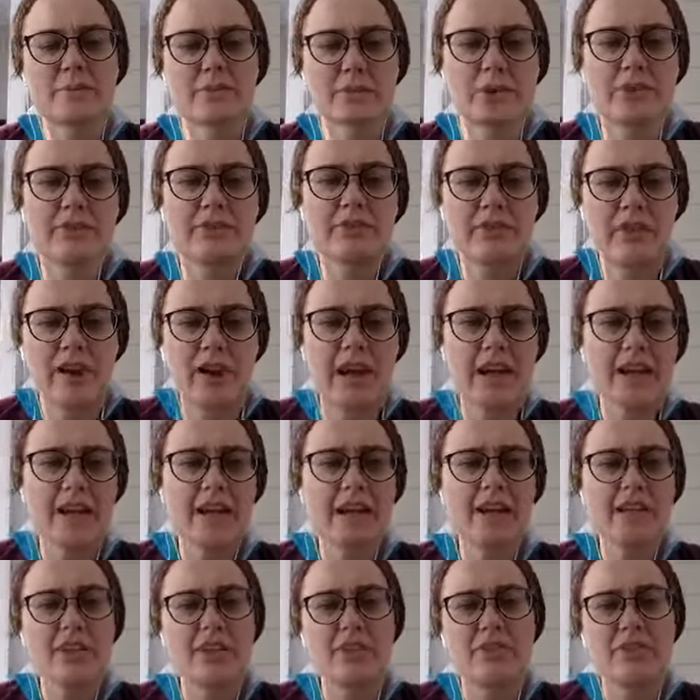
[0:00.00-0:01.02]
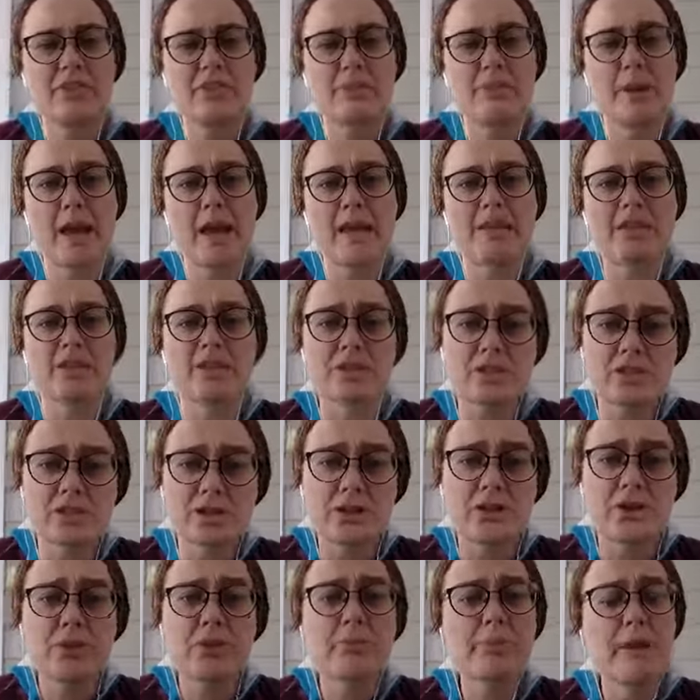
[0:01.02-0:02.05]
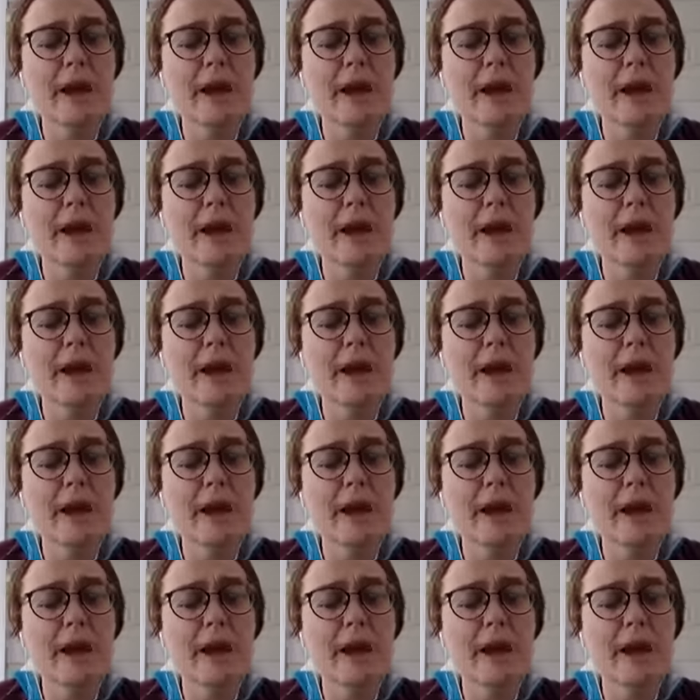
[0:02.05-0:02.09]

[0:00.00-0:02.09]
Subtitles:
provided you've made two